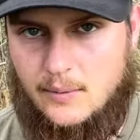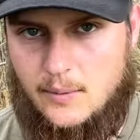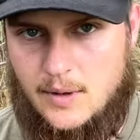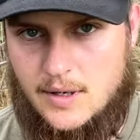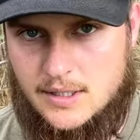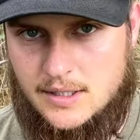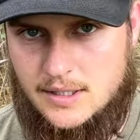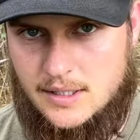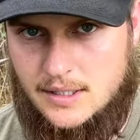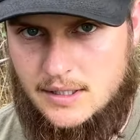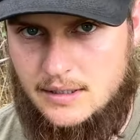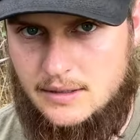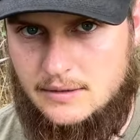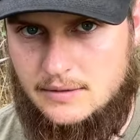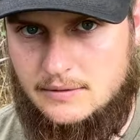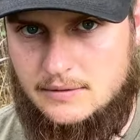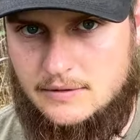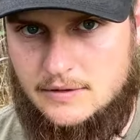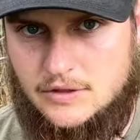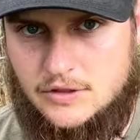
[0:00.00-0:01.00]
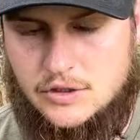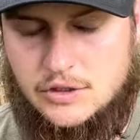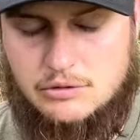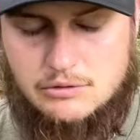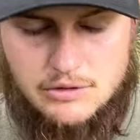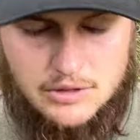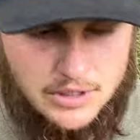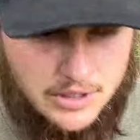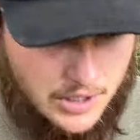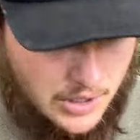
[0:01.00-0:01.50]
walk in you
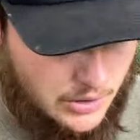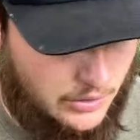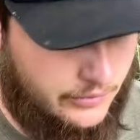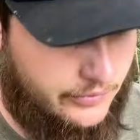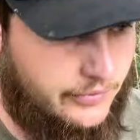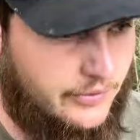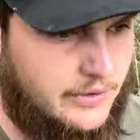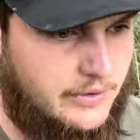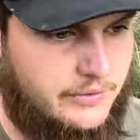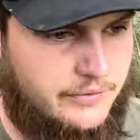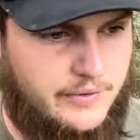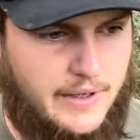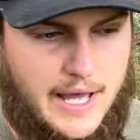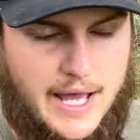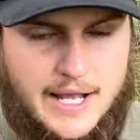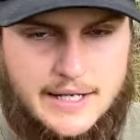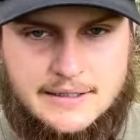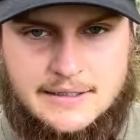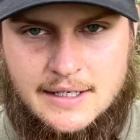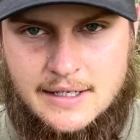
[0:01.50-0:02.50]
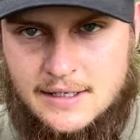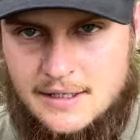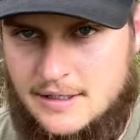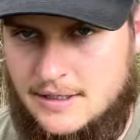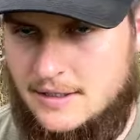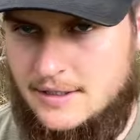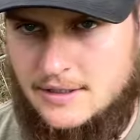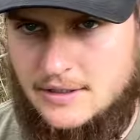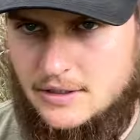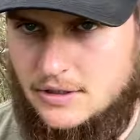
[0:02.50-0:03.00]
know for a fact
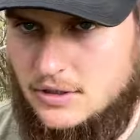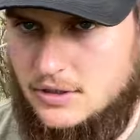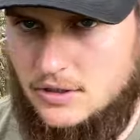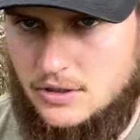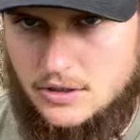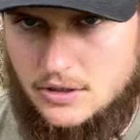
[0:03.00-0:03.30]
you're